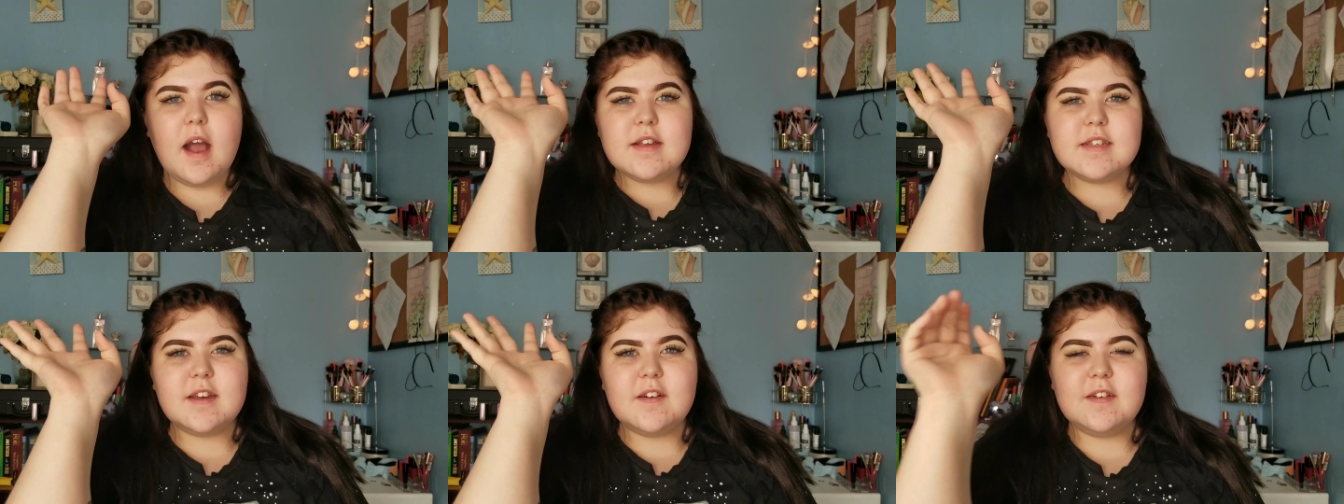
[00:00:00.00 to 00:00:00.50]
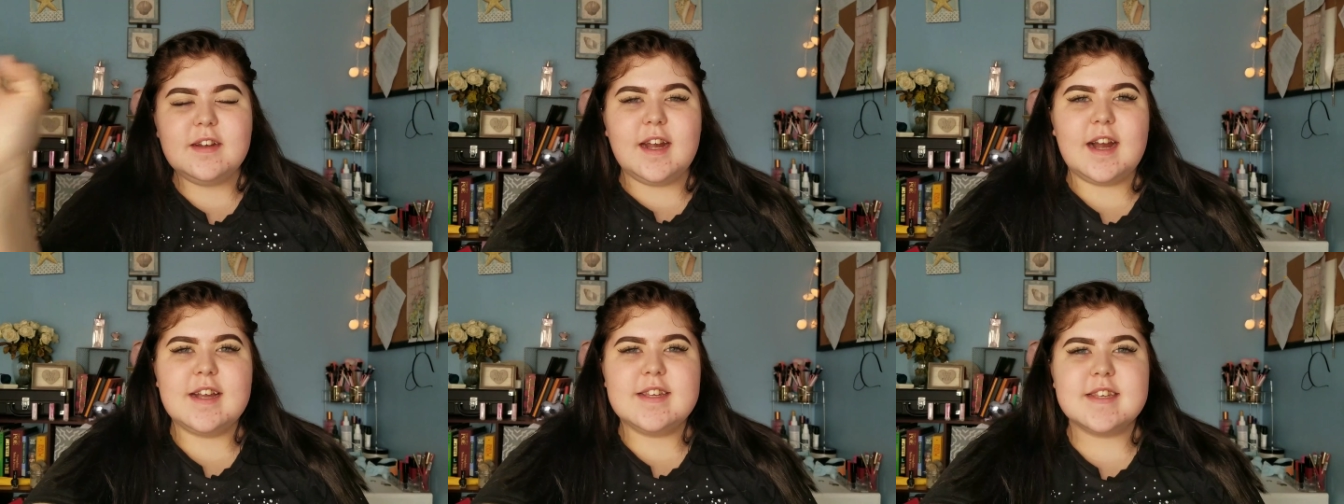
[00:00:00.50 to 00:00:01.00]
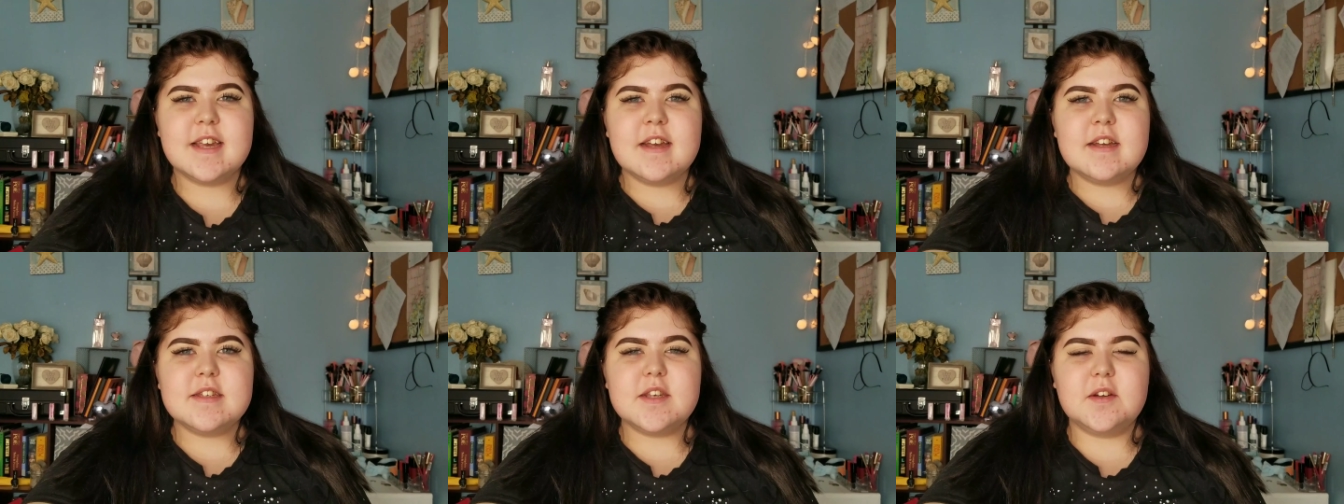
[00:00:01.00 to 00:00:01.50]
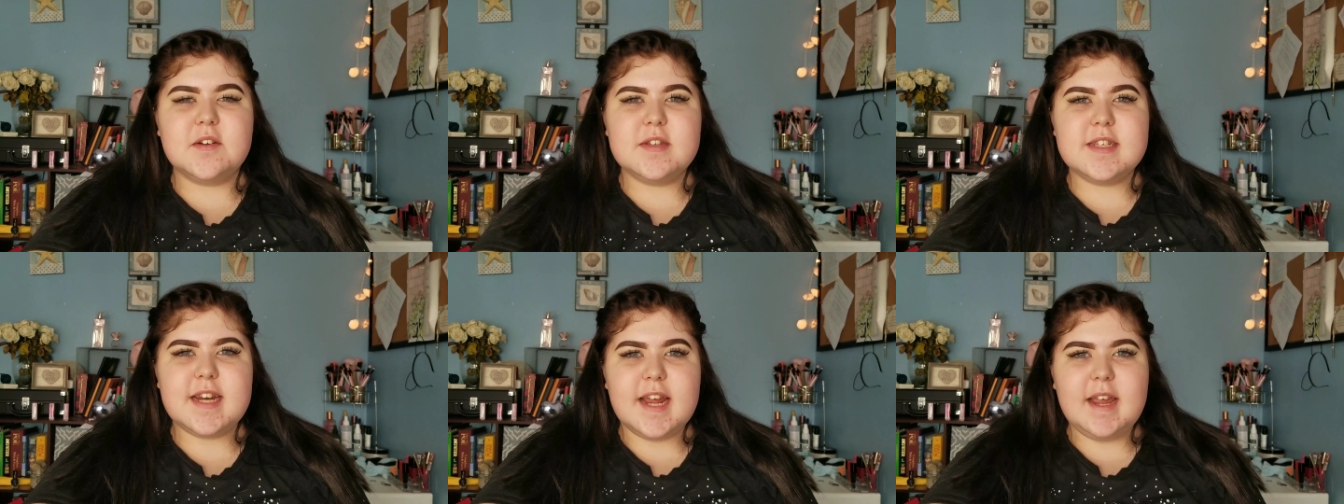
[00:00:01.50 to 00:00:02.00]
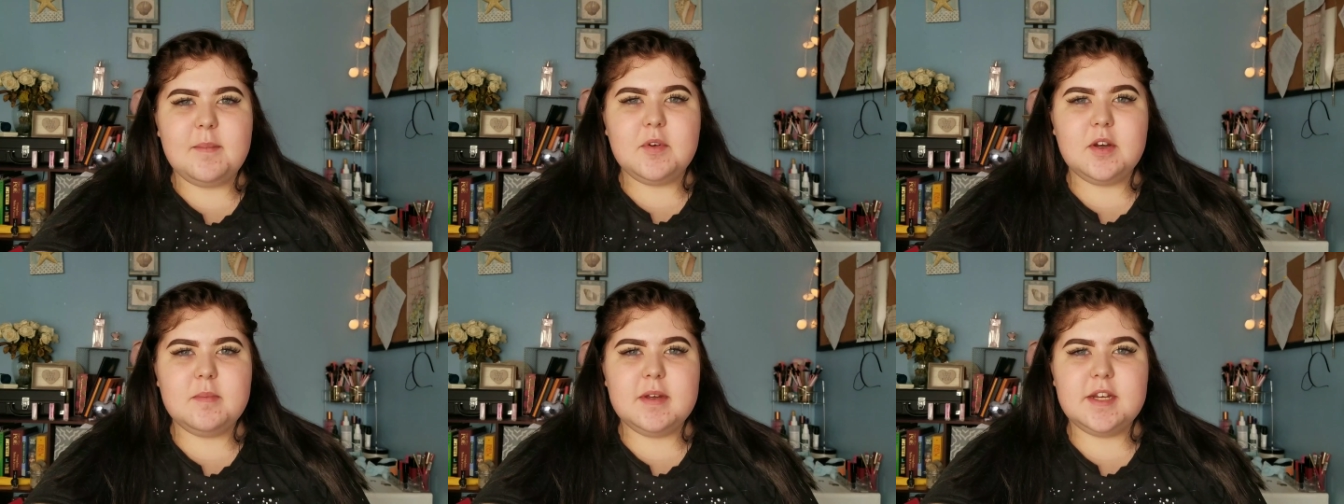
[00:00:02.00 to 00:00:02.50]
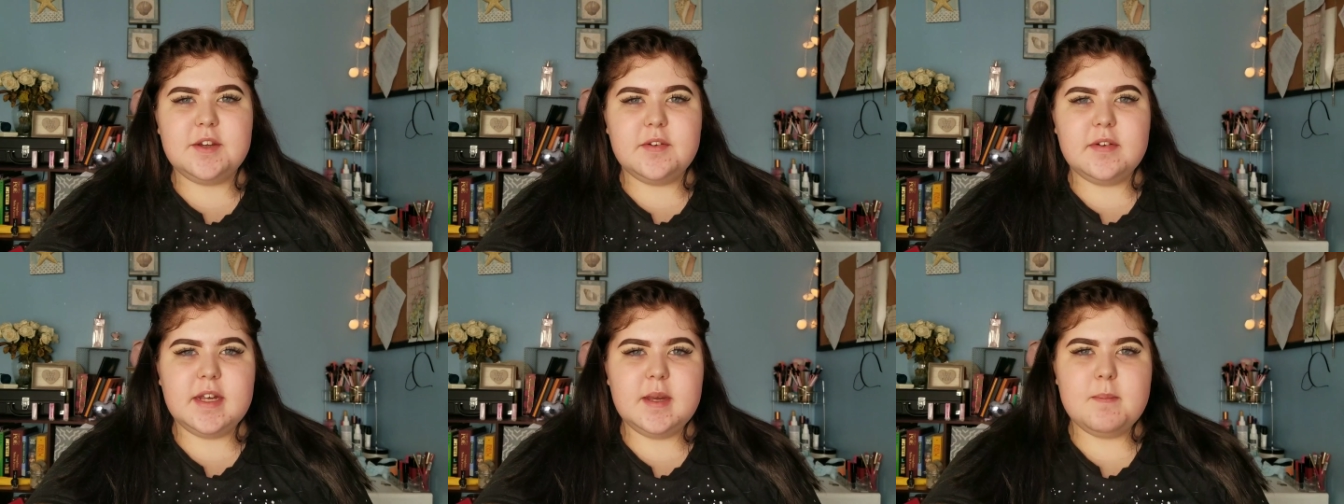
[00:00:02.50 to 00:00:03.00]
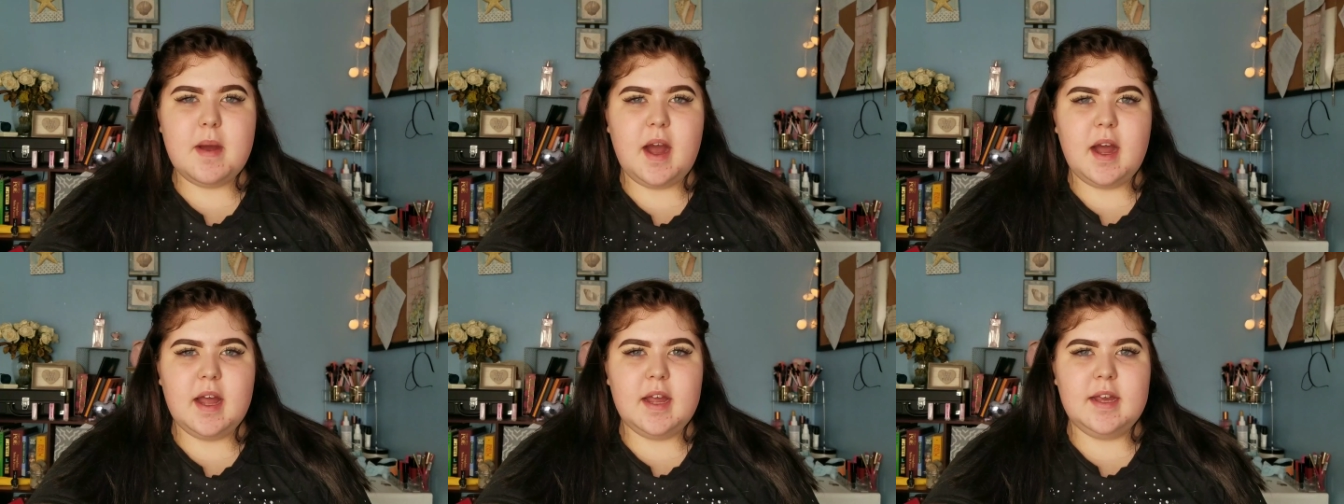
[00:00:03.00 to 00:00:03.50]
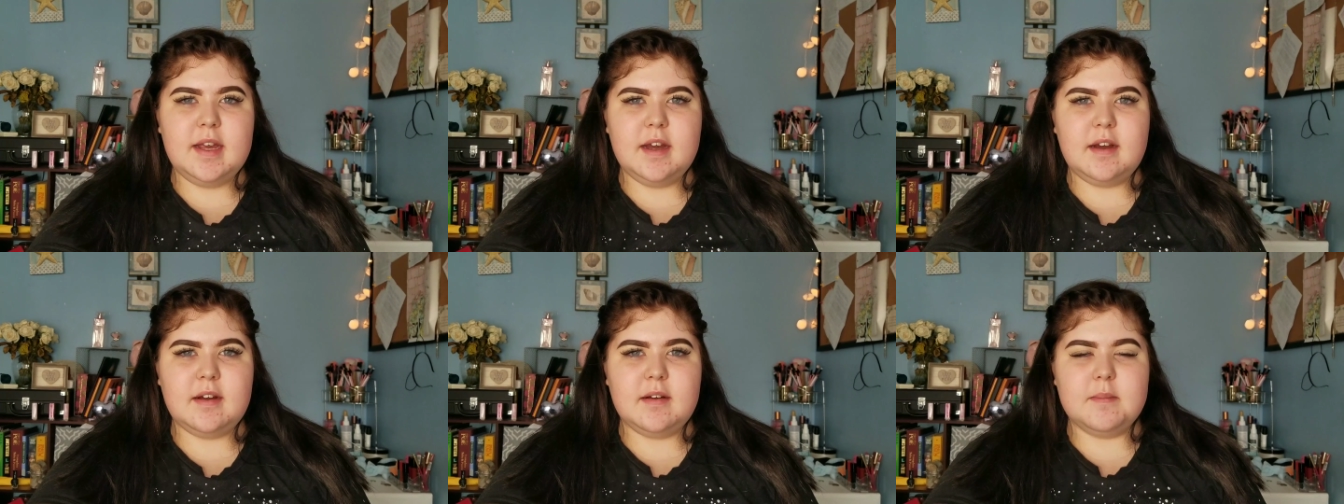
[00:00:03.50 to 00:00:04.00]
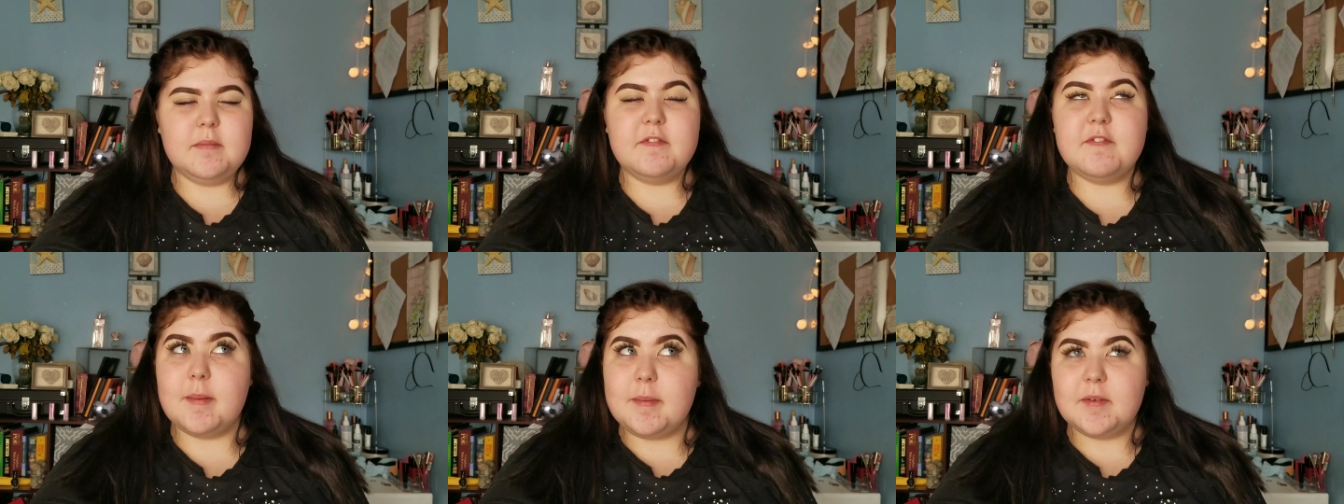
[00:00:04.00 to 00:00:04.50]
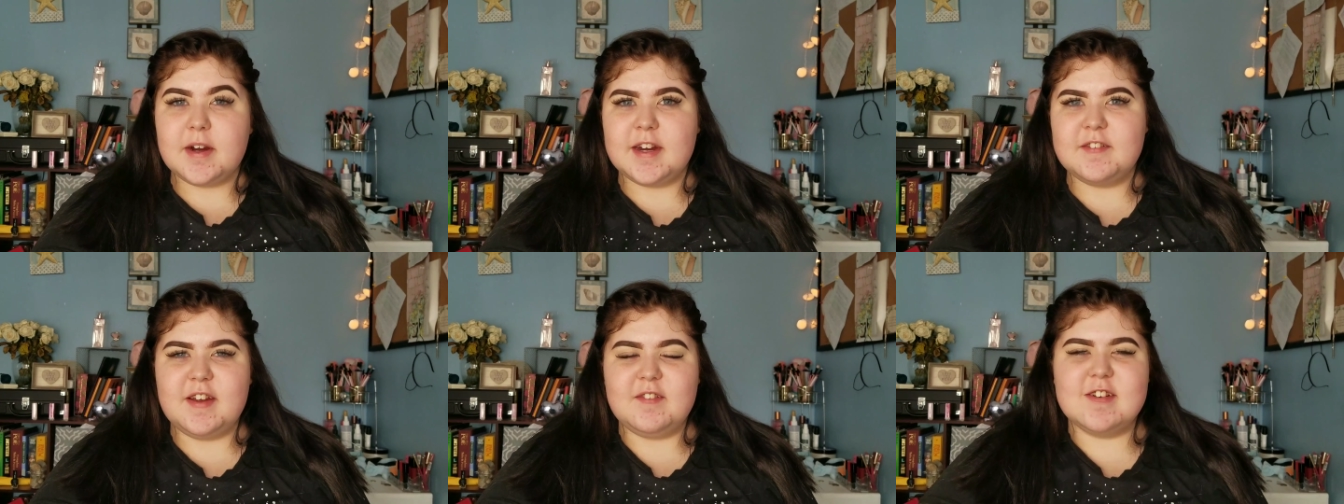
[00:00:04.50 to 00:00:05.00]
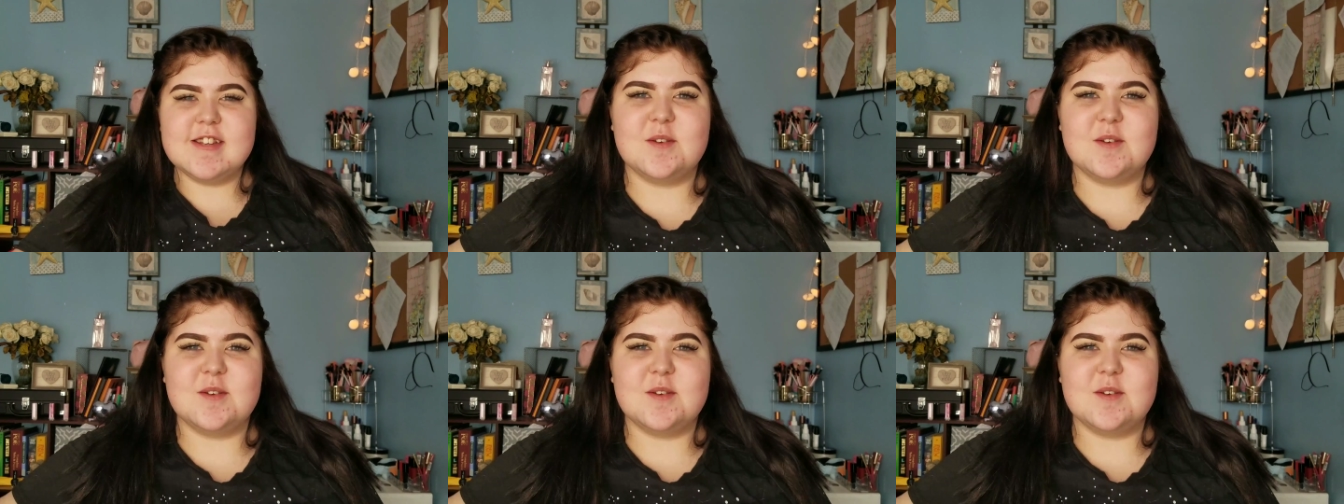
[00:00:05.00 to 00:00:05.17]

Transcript: How's it going, guys? So today I'm going to be doing my February favorites.